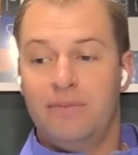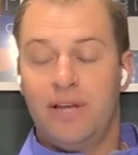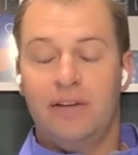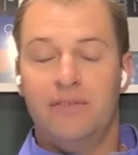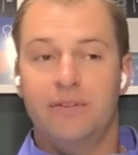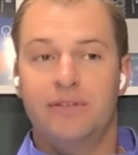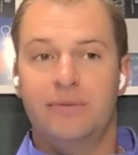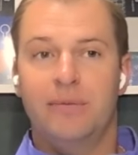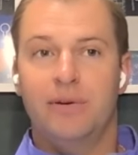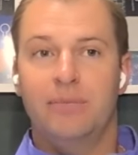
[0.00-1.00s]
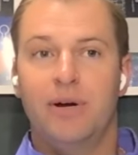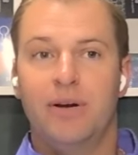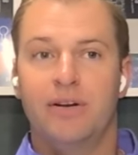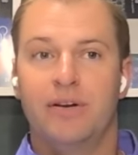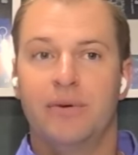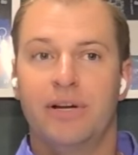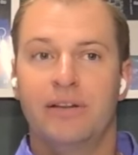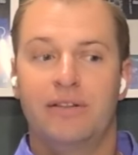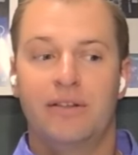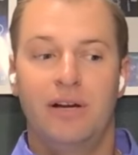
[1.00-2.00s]
thankful to be able to partner
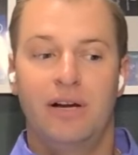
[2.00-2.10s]
with